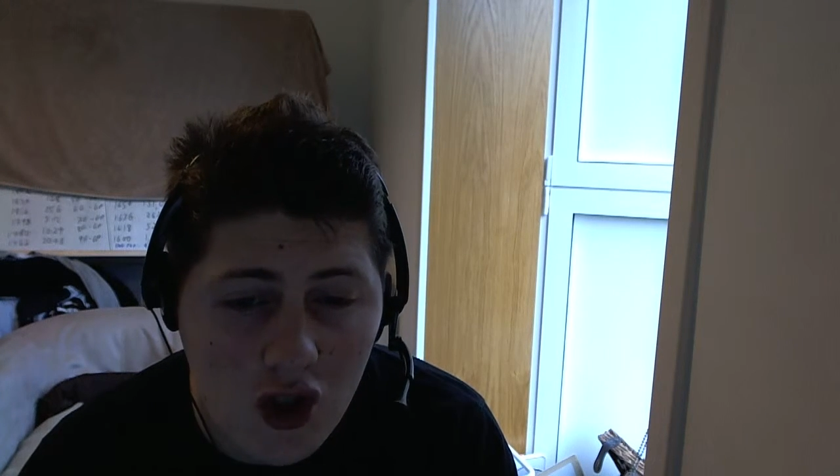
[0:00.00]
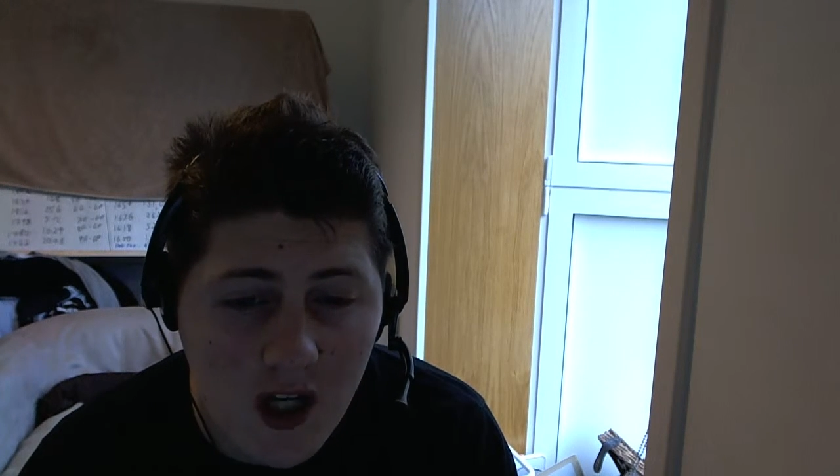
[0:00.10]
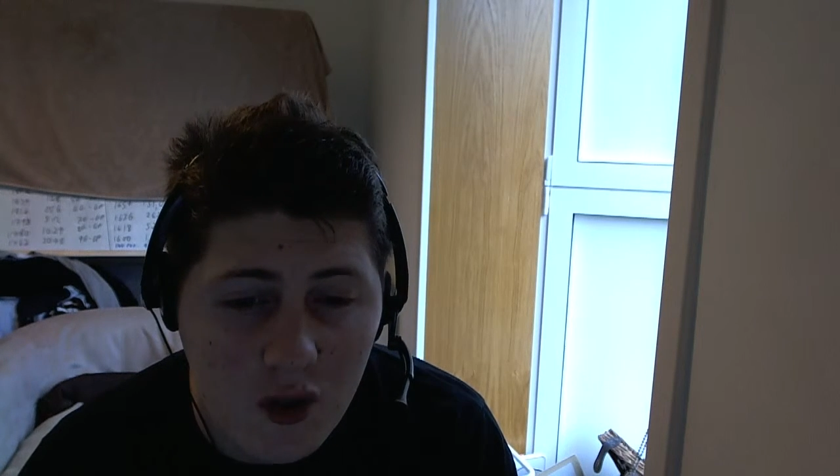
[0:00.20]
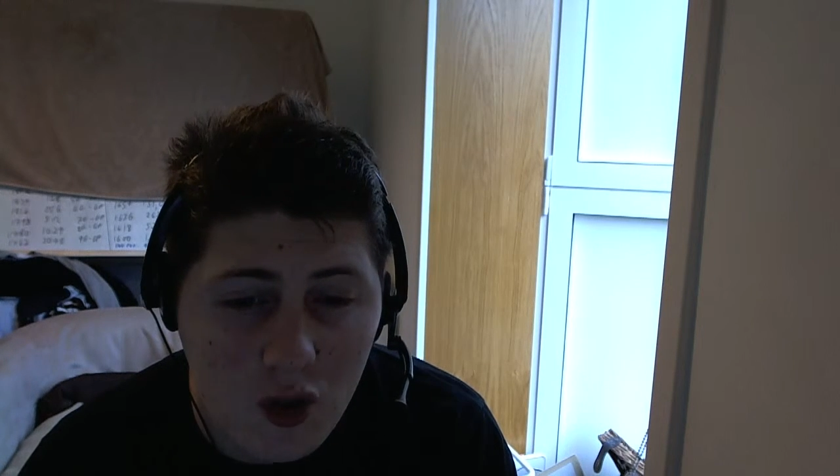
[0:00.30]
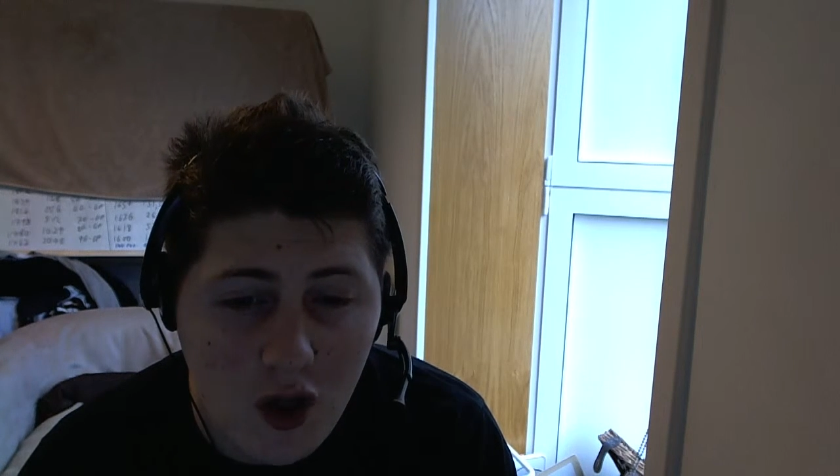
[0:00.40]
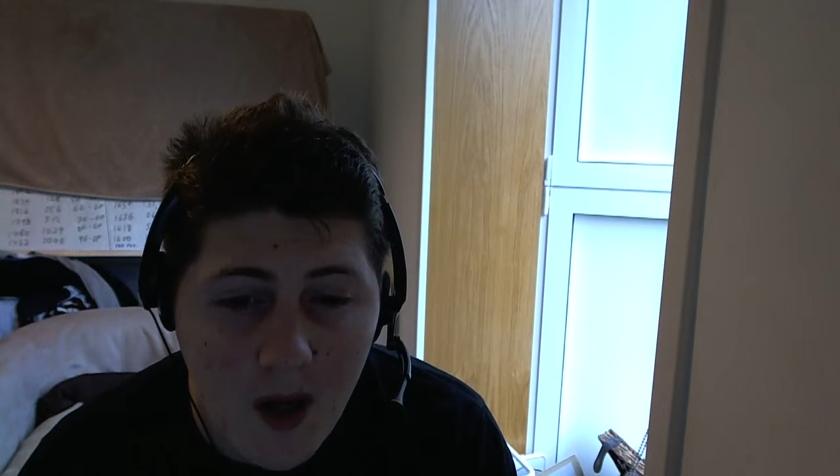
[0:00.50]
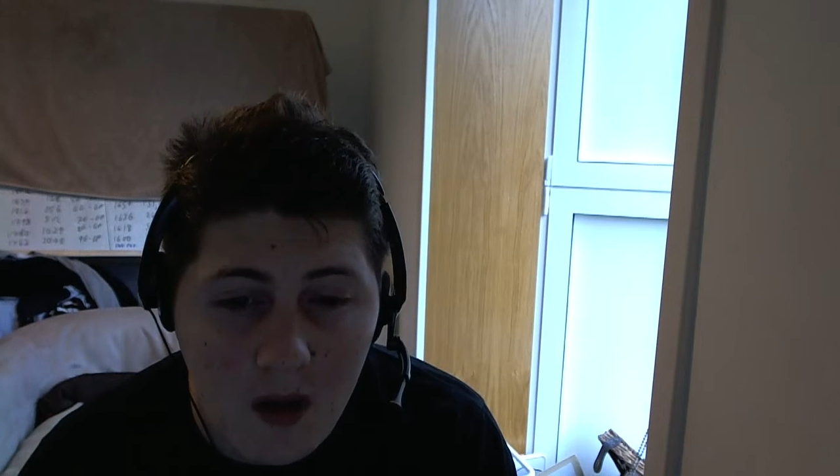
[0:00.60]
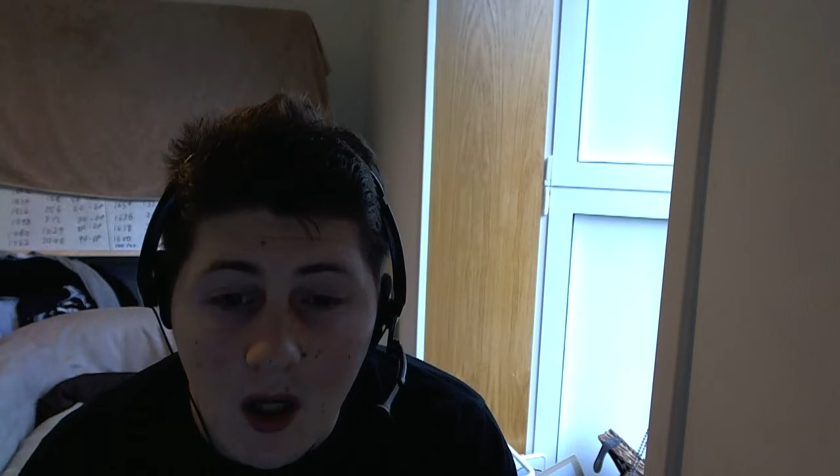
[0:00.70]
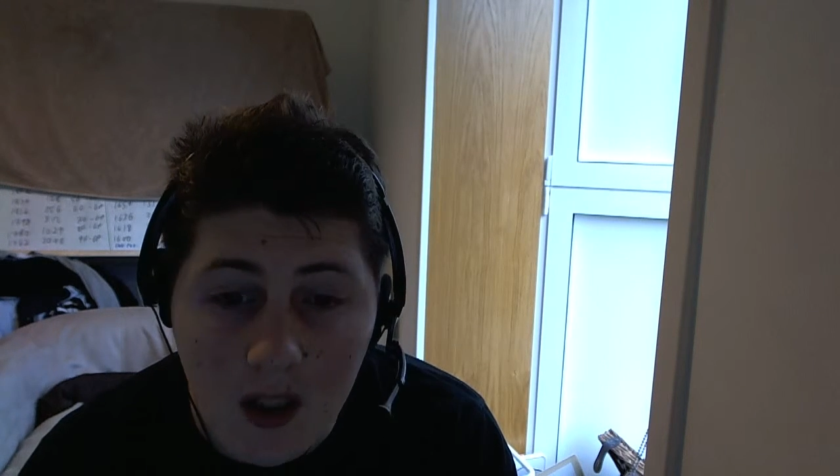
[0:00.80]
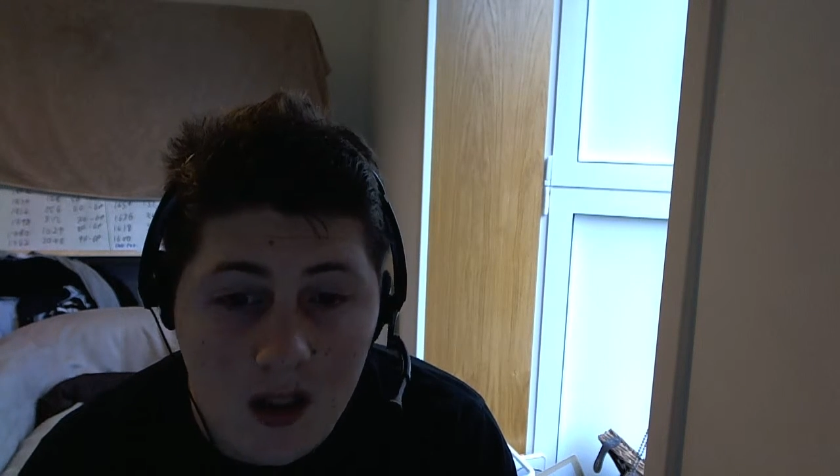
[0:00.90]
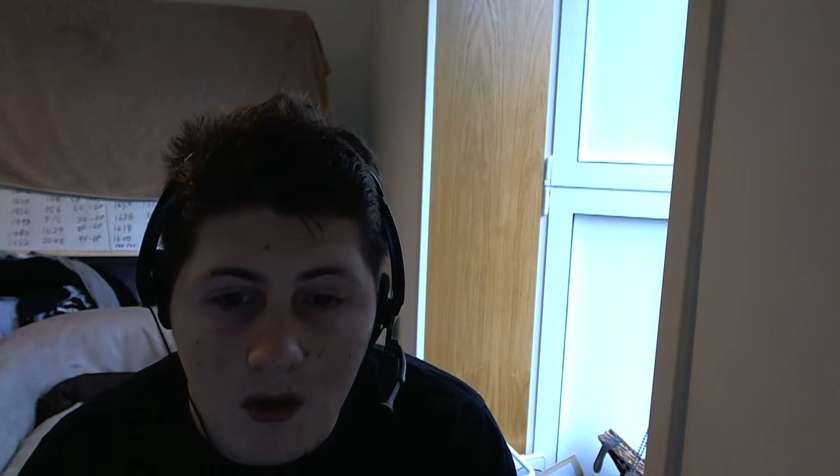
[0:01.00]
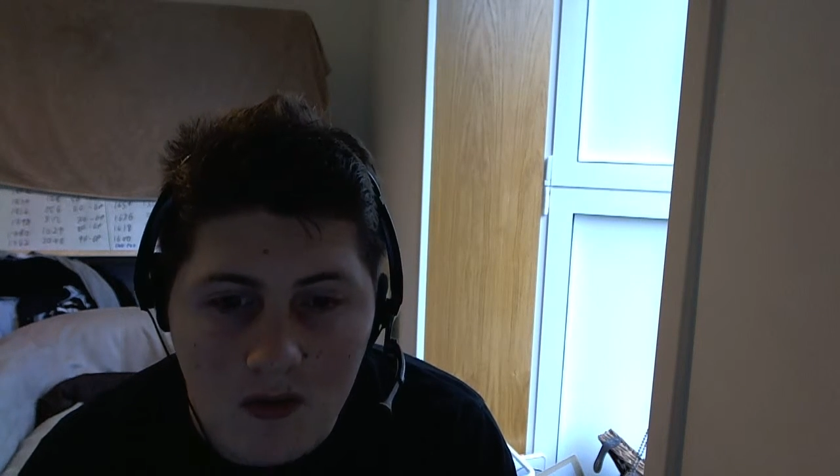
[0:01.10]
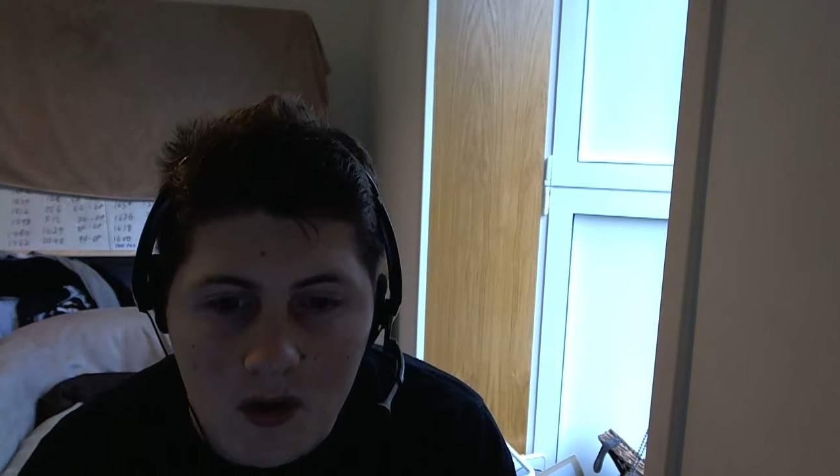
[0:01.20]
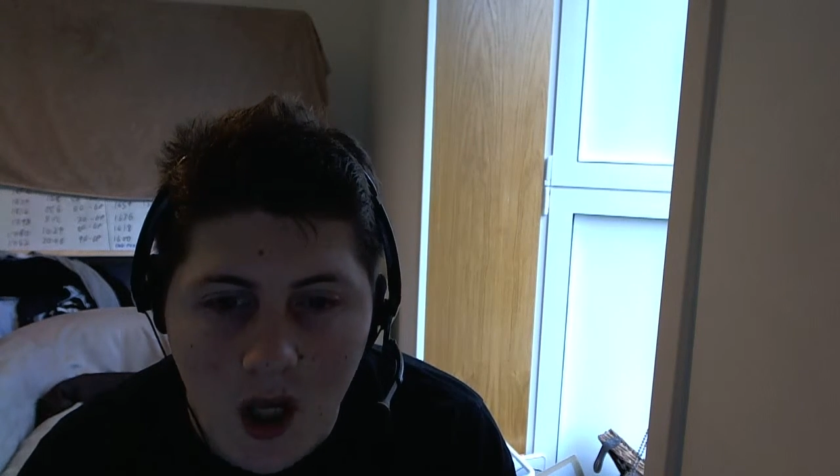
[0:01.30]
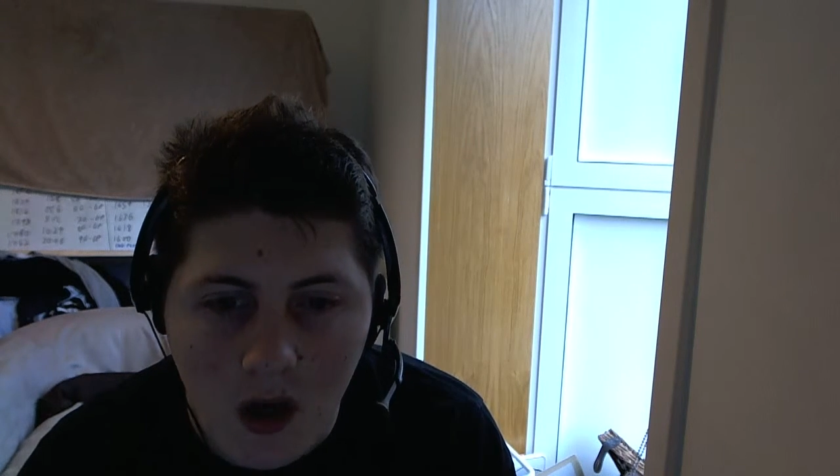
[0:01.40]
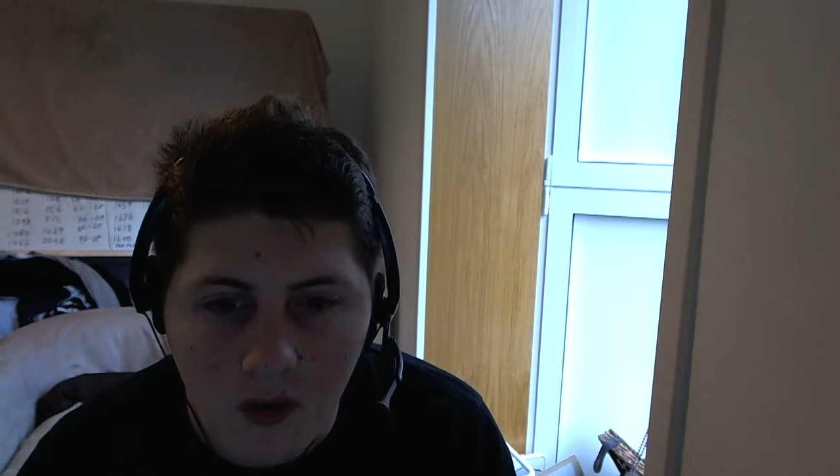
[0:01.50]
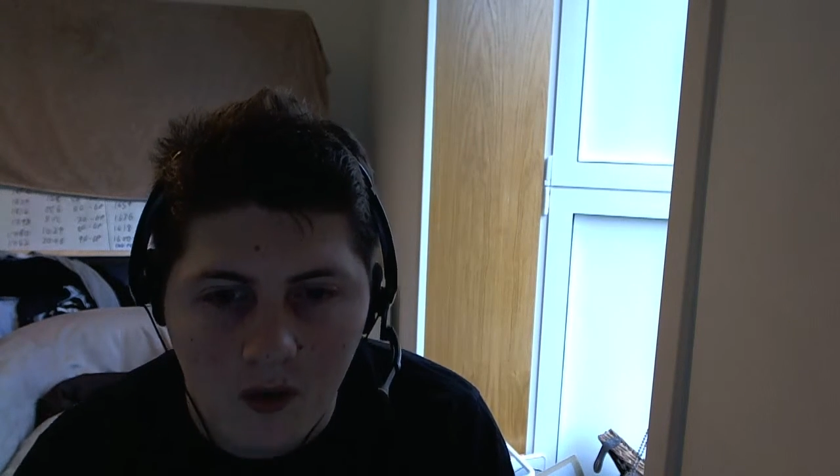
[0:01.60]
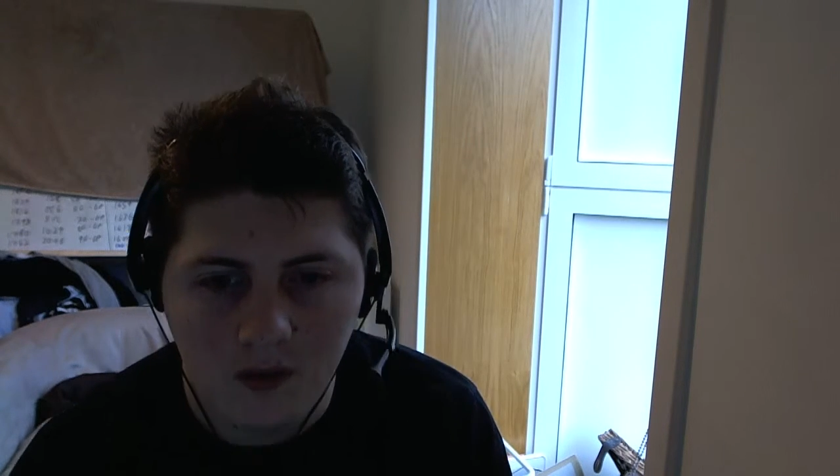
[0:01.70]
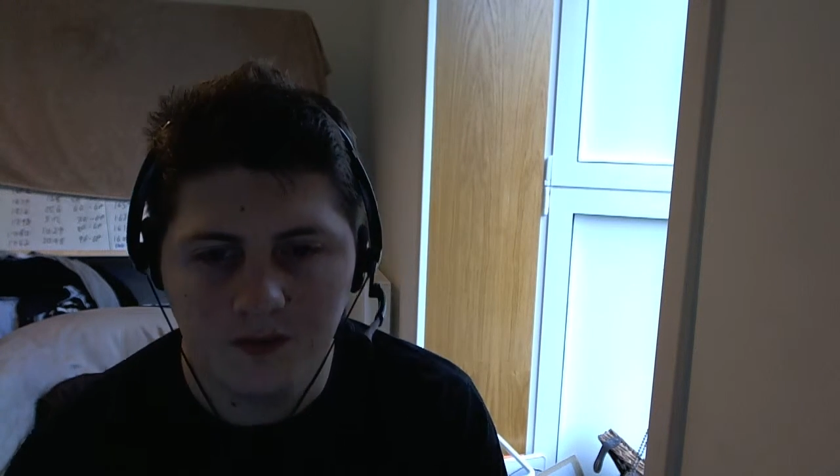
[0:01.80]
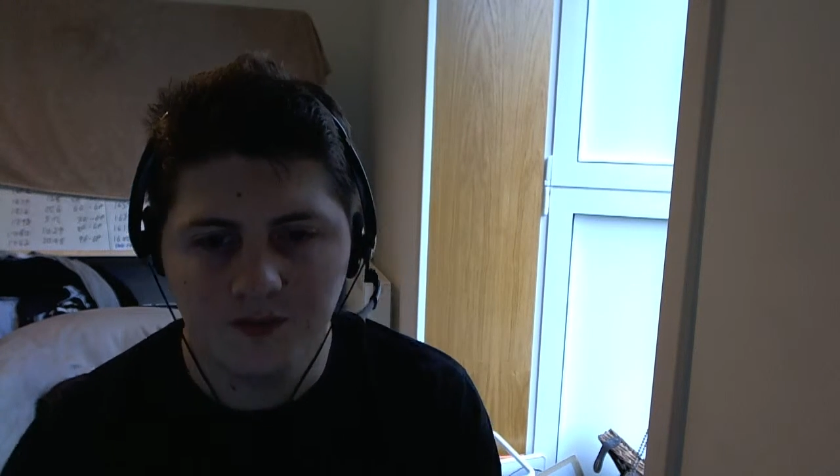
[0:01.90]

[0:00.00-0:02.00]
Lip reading: should I talk about? I don't. Well,